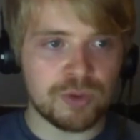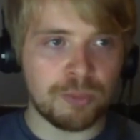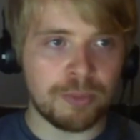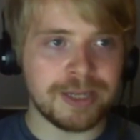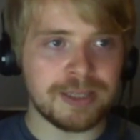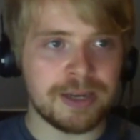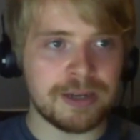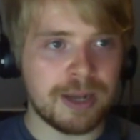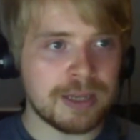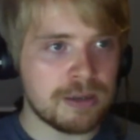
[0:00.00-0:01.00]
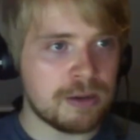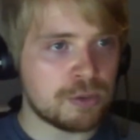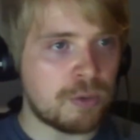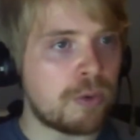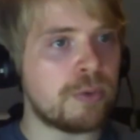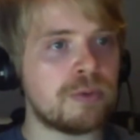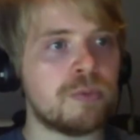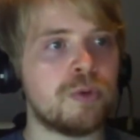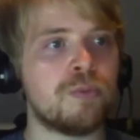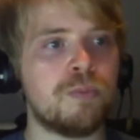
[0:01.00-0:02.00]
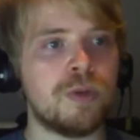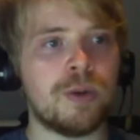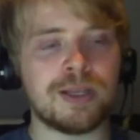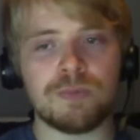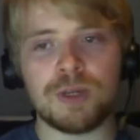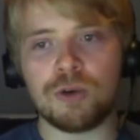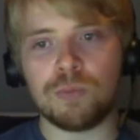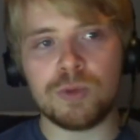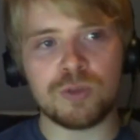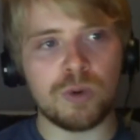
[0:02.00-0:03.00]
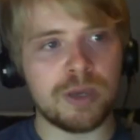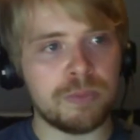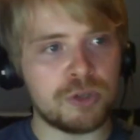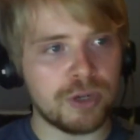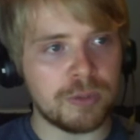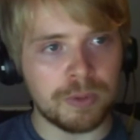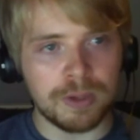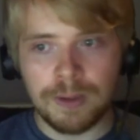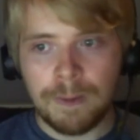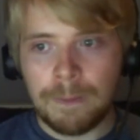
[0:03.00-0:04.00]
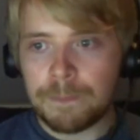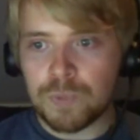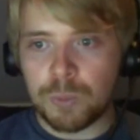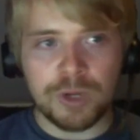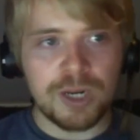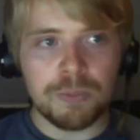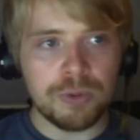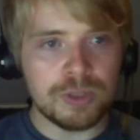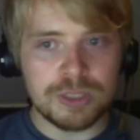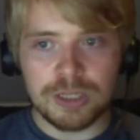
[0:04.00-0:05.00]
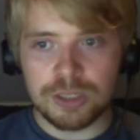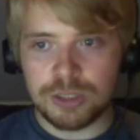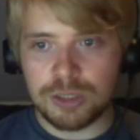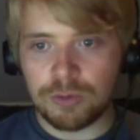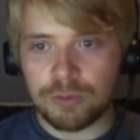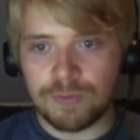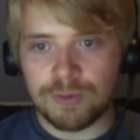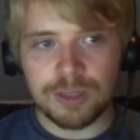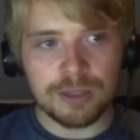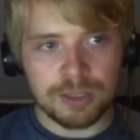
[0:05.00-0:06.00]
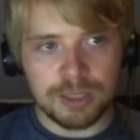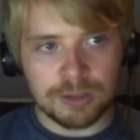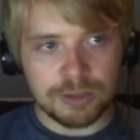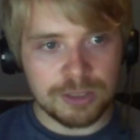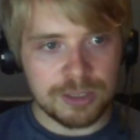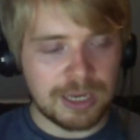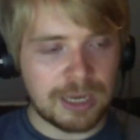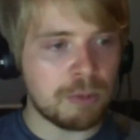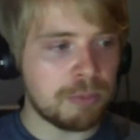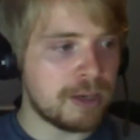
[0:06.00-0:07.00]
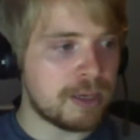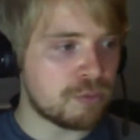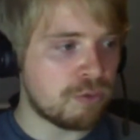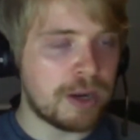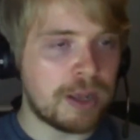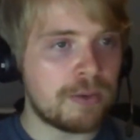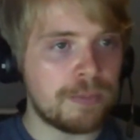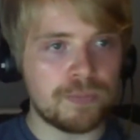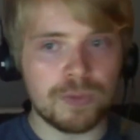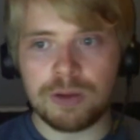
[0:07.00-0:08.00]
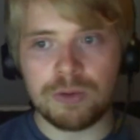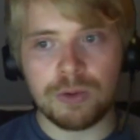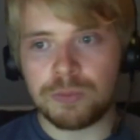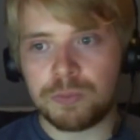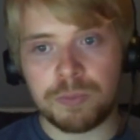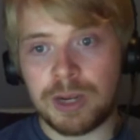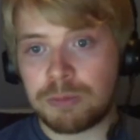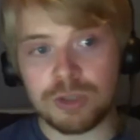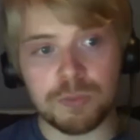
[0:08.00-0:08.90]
replace Eden Hazard as well, who, who you know hasn't really gone his way at Madrid. But bringing in Pulisic and you know giving the the youngsters, the academy players a run out, uh, been absolutely